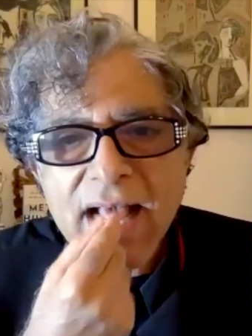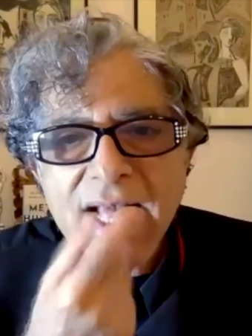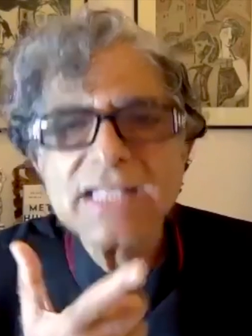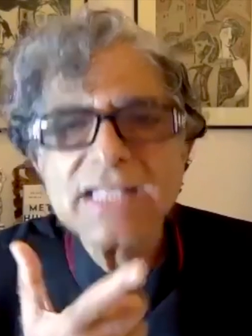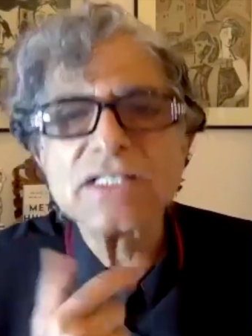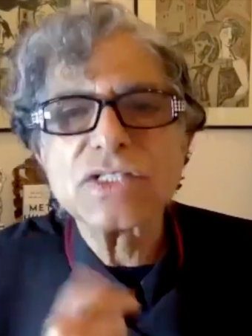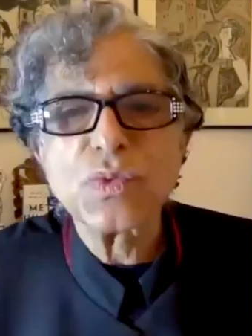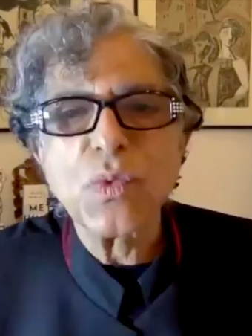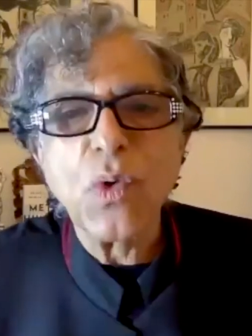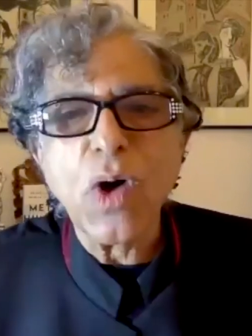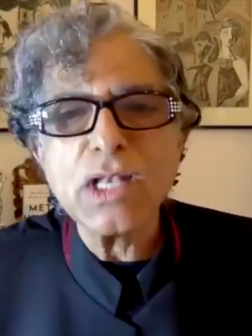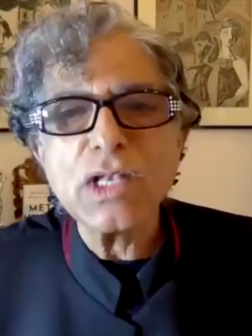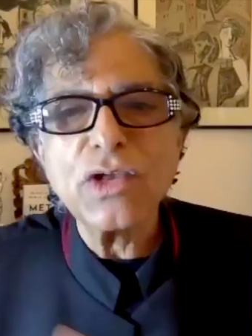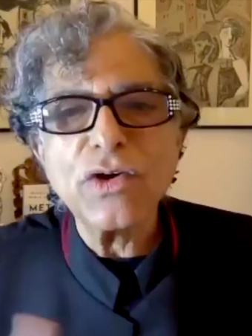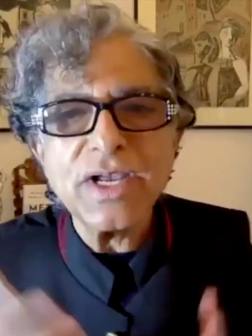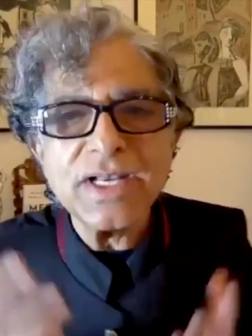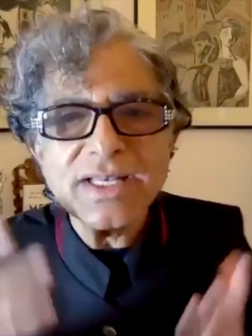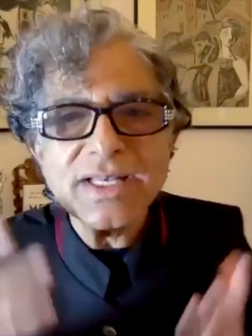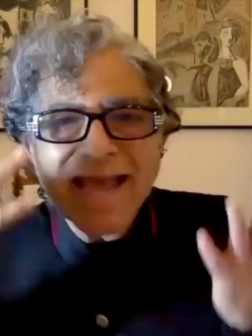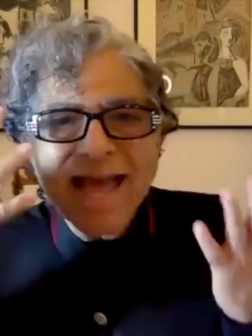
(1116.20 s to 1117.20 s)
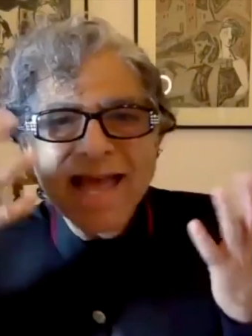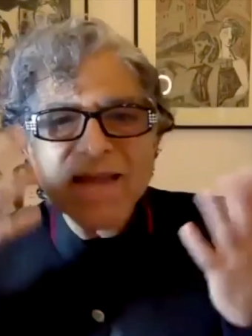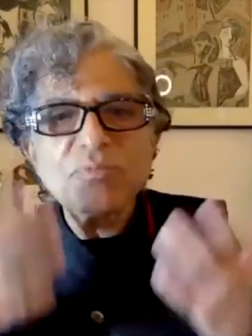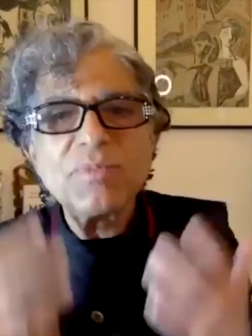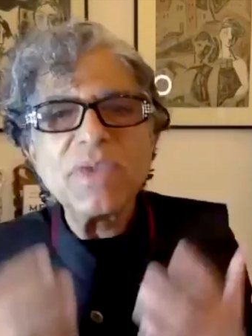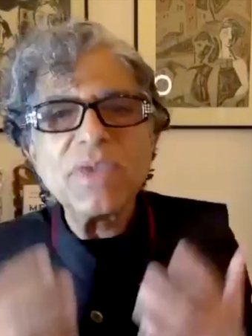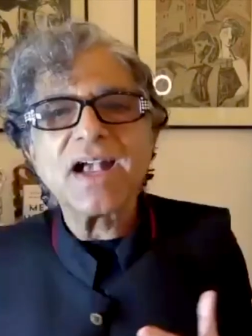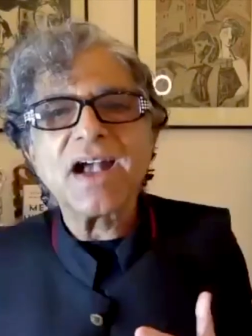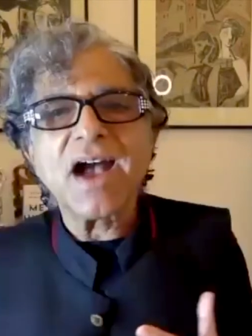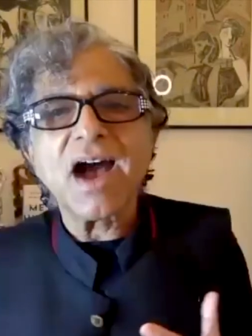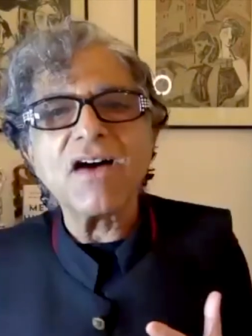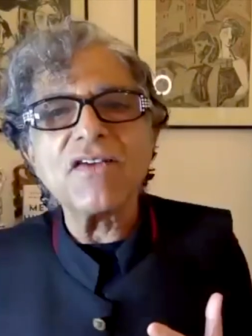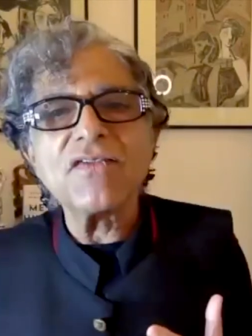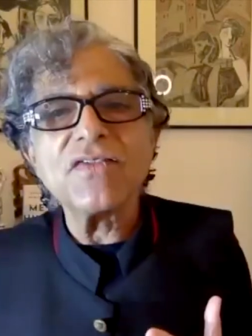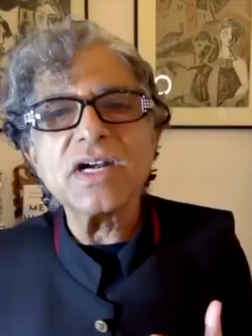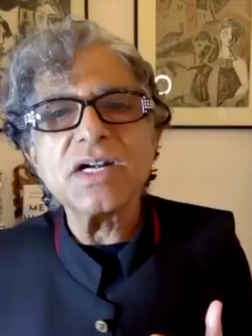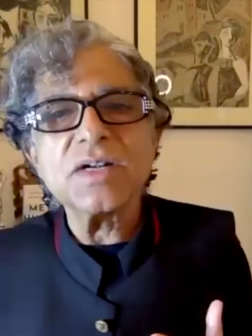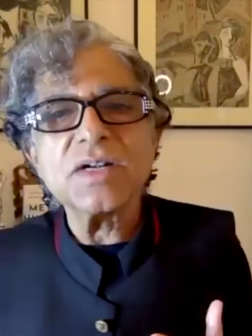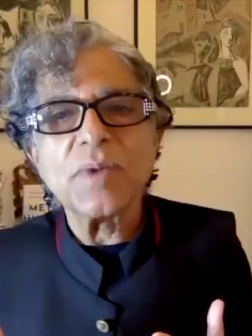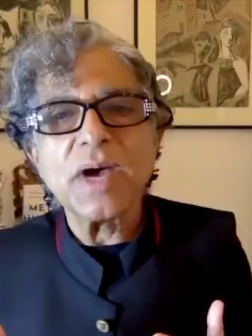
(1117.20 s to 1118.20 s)
can swallow it, and be
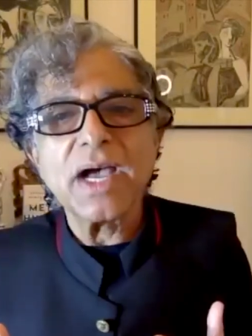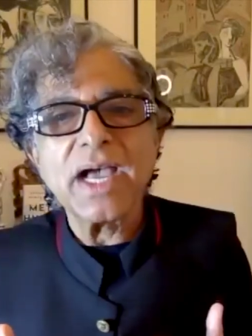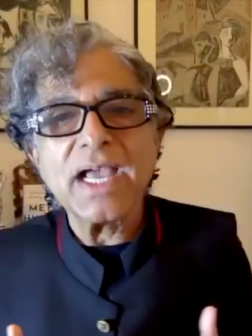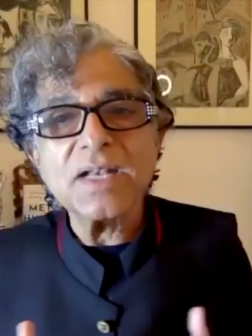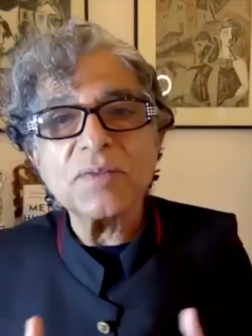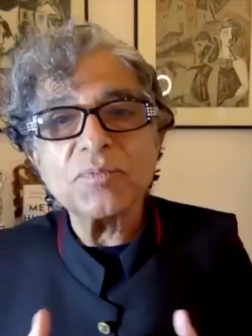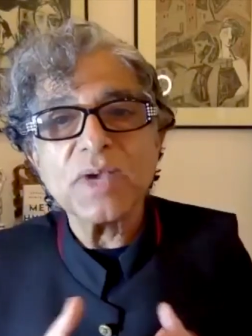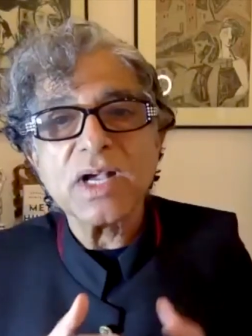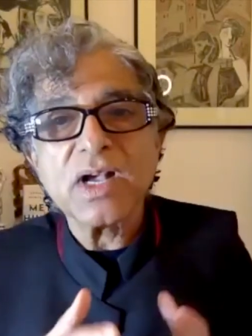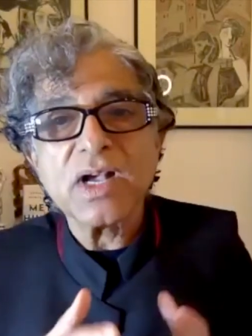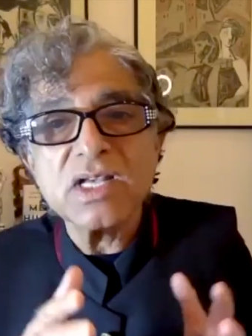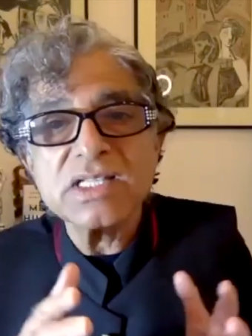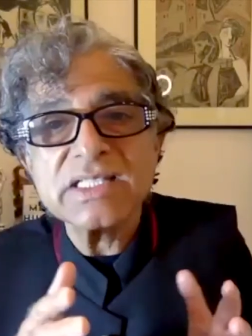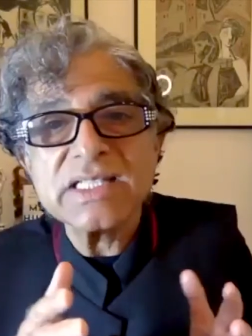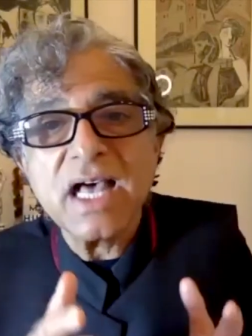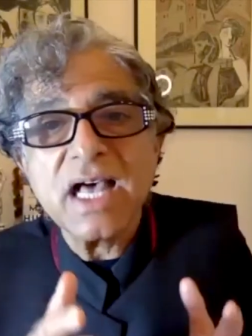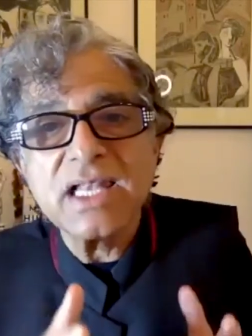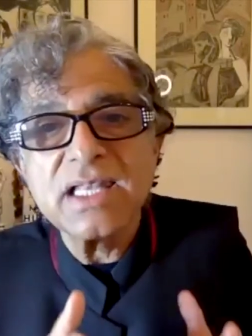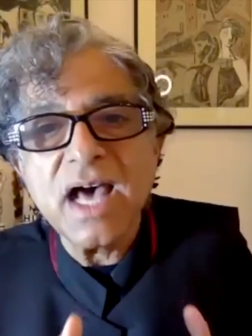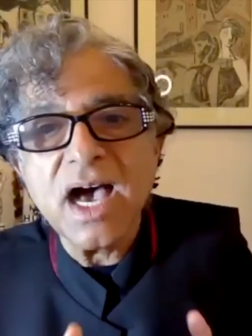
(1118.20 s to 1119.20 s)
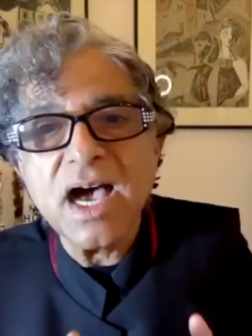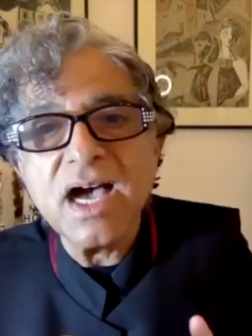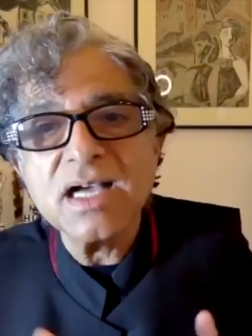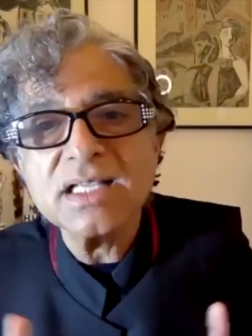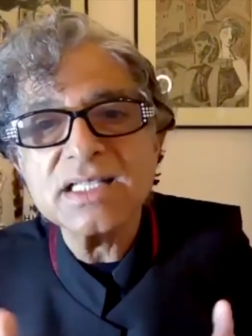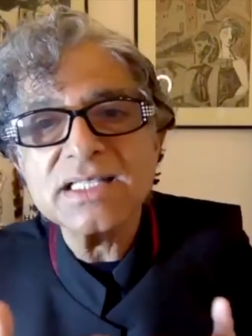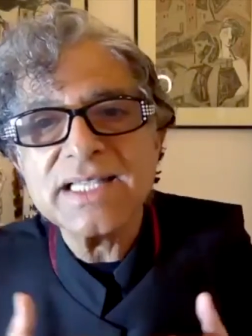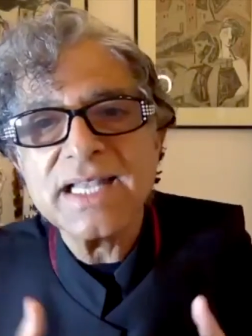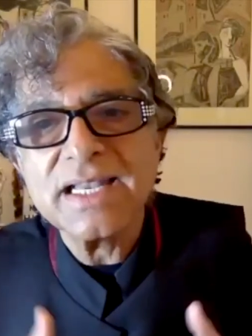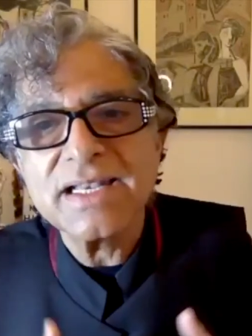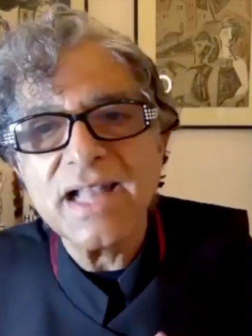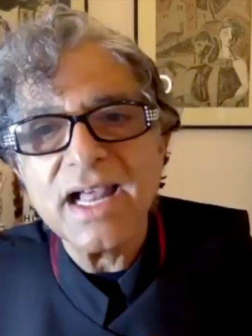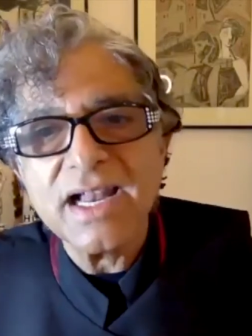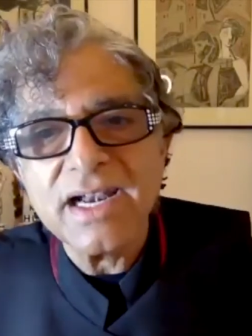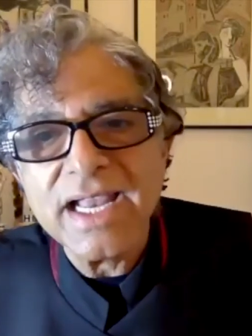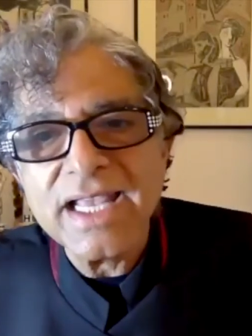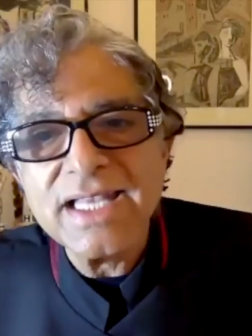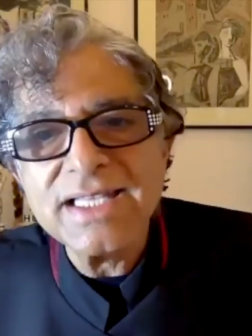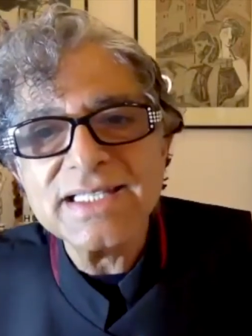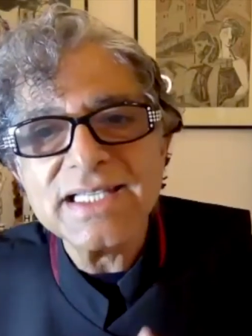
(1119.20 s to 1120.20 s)
covered by it, because our lungs and our
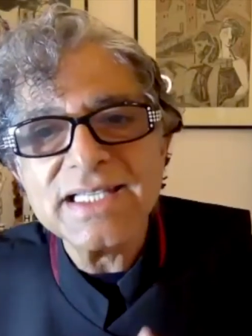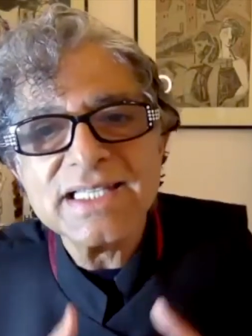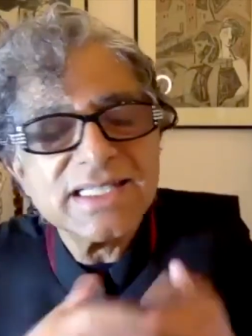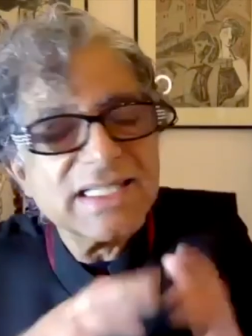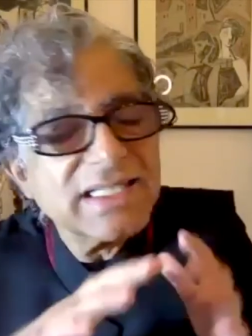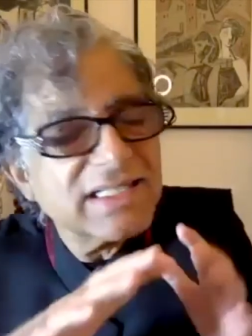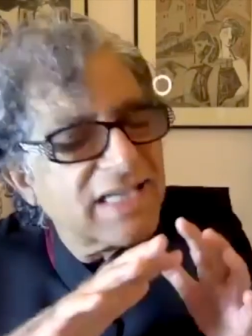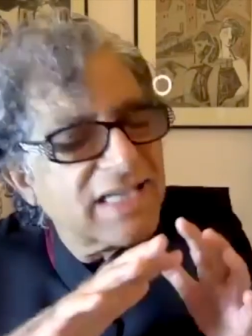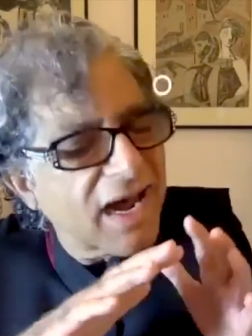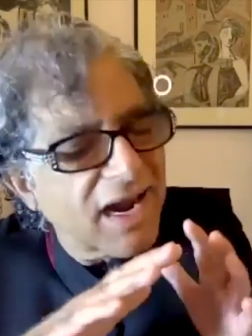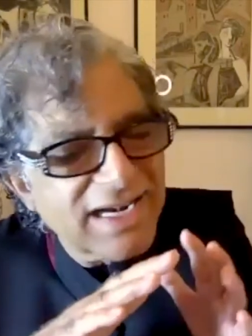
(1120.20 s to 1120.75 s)
intestine,